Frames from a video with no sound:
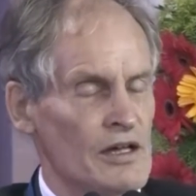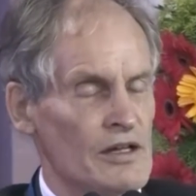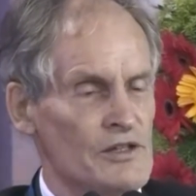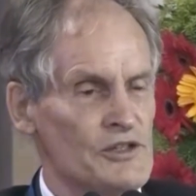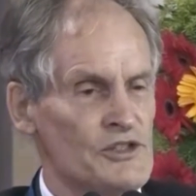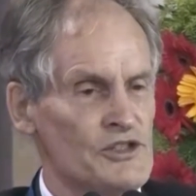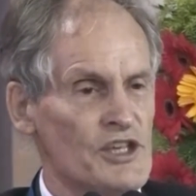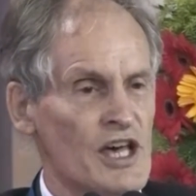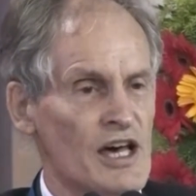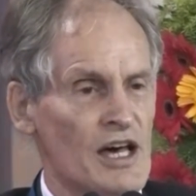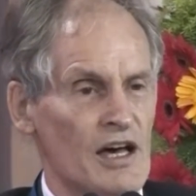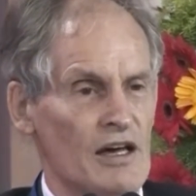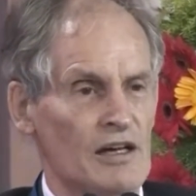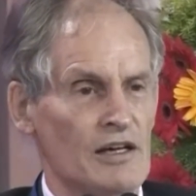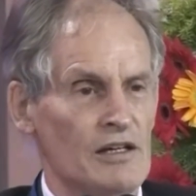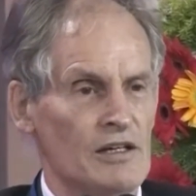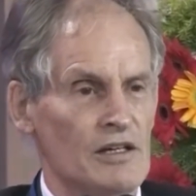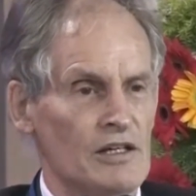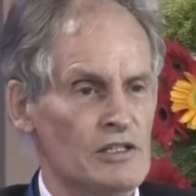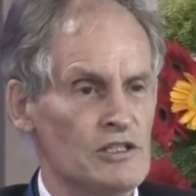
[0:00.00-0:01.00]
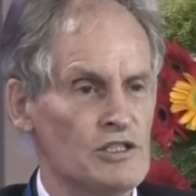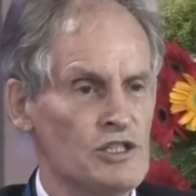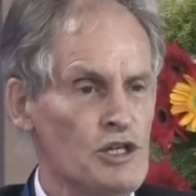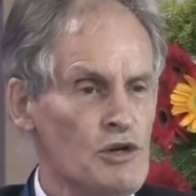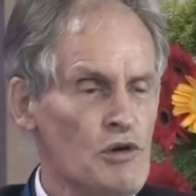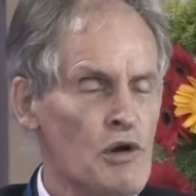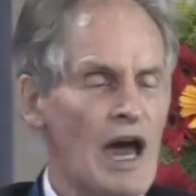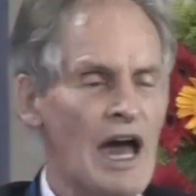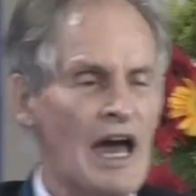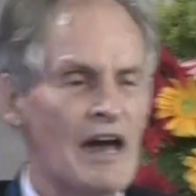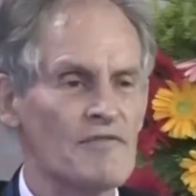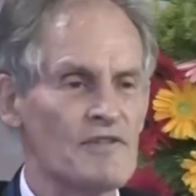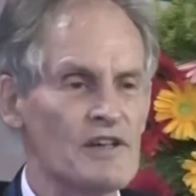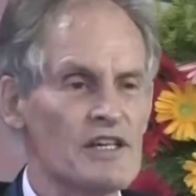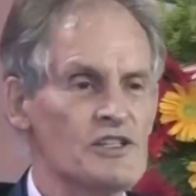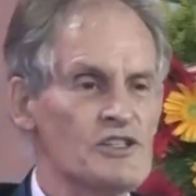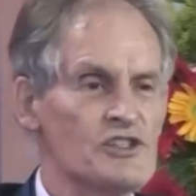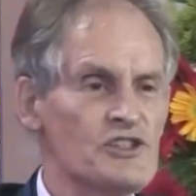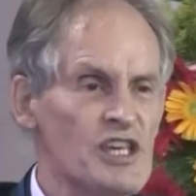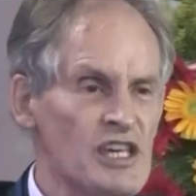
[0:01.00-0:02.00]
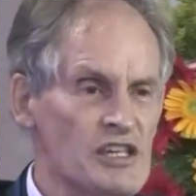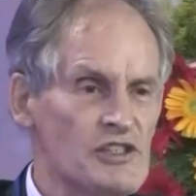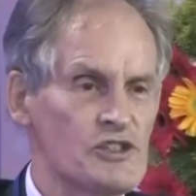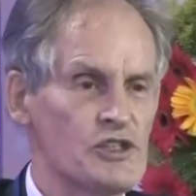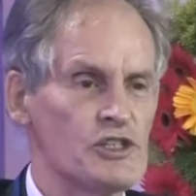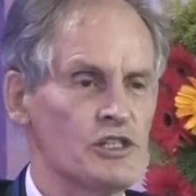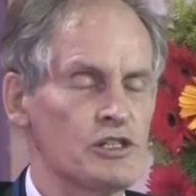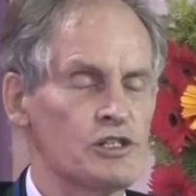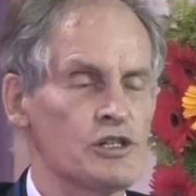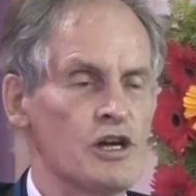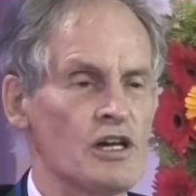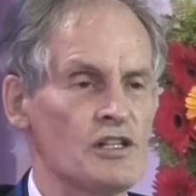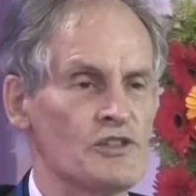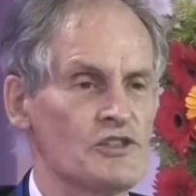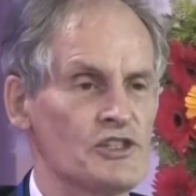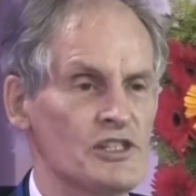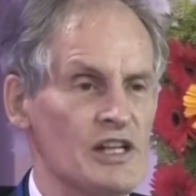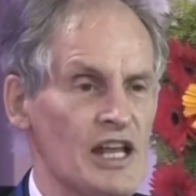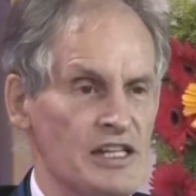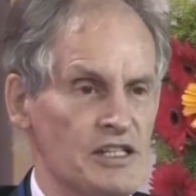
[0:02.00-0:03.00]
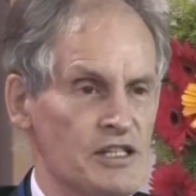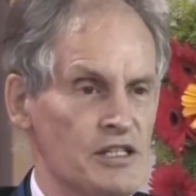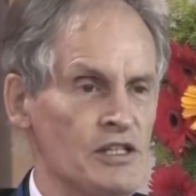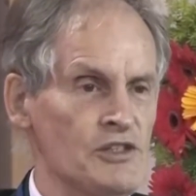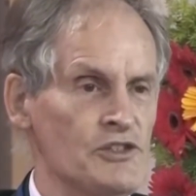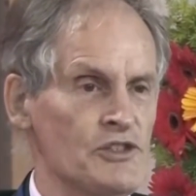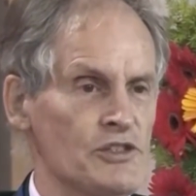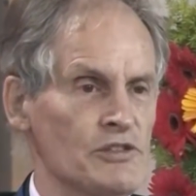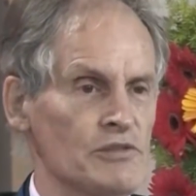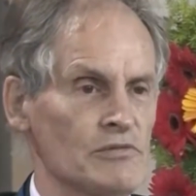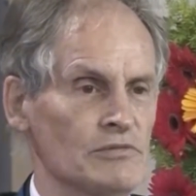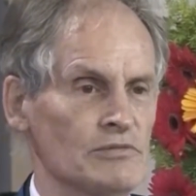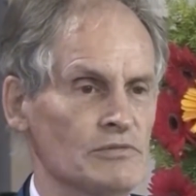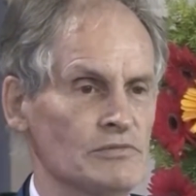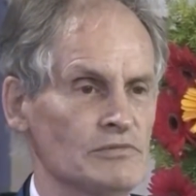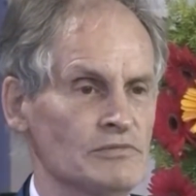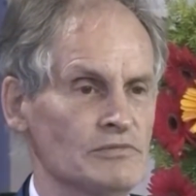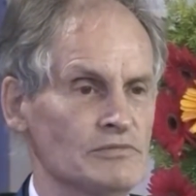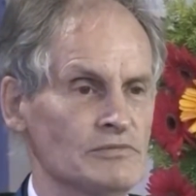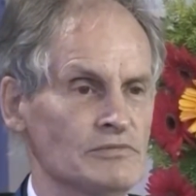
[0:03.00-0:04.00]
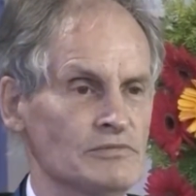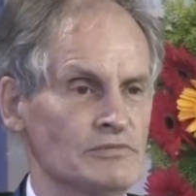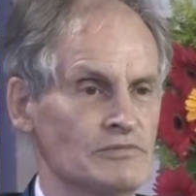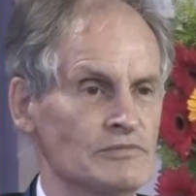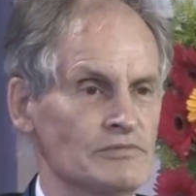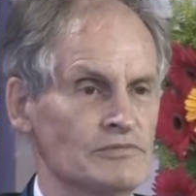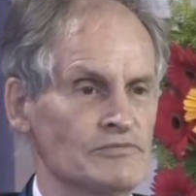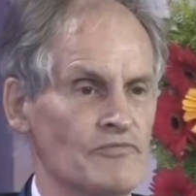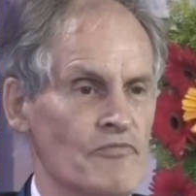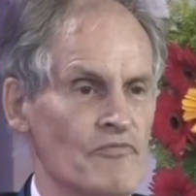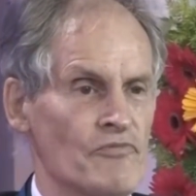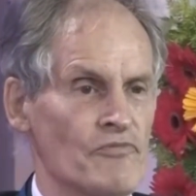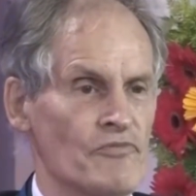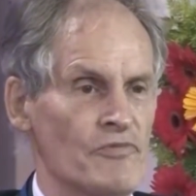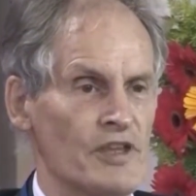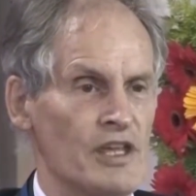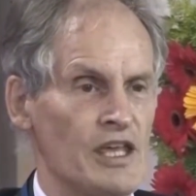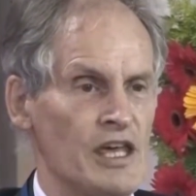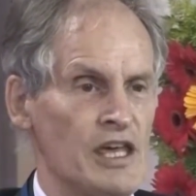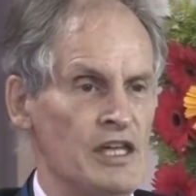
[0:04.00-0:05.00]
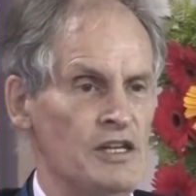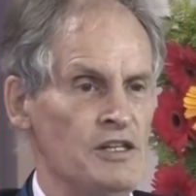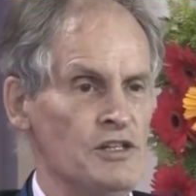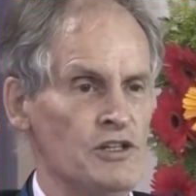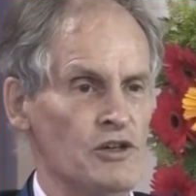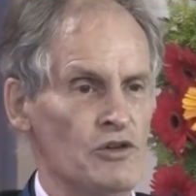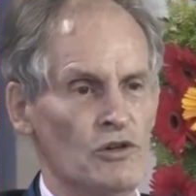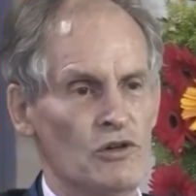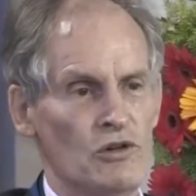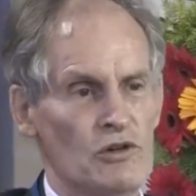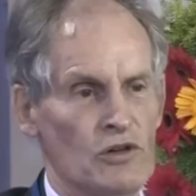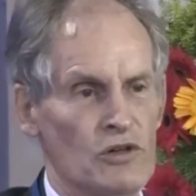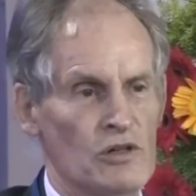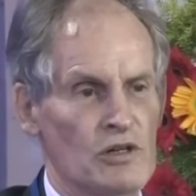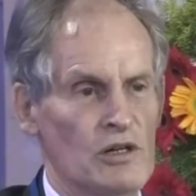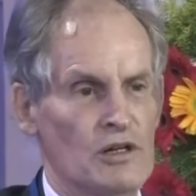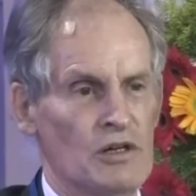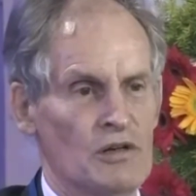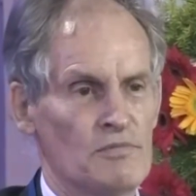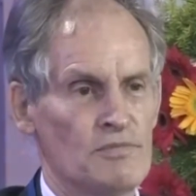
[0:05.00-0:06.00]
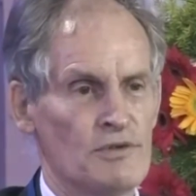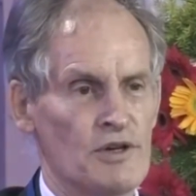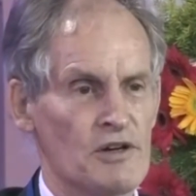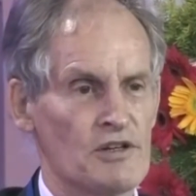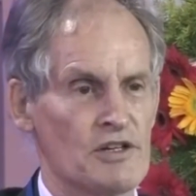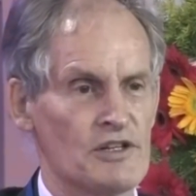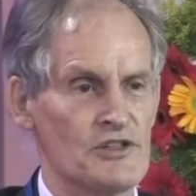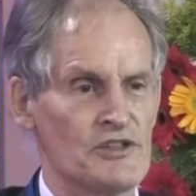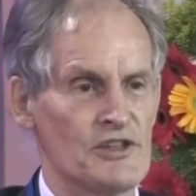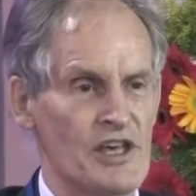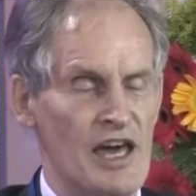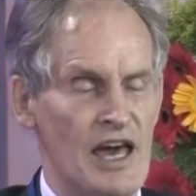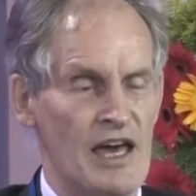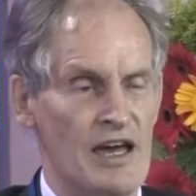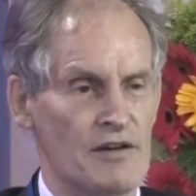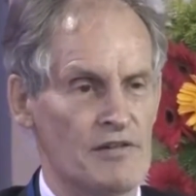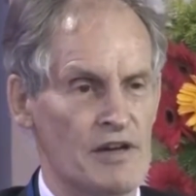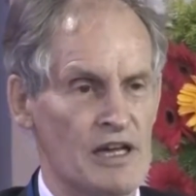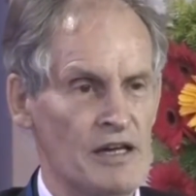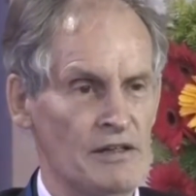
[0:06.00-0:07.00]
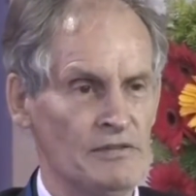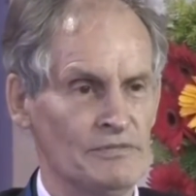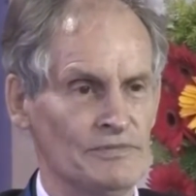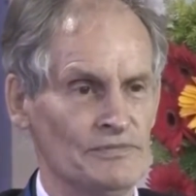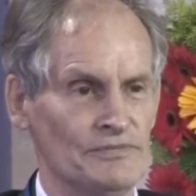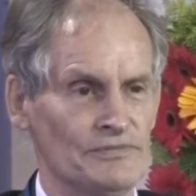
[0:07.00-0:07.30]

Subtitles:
Sir, you have six translators in your Broca's area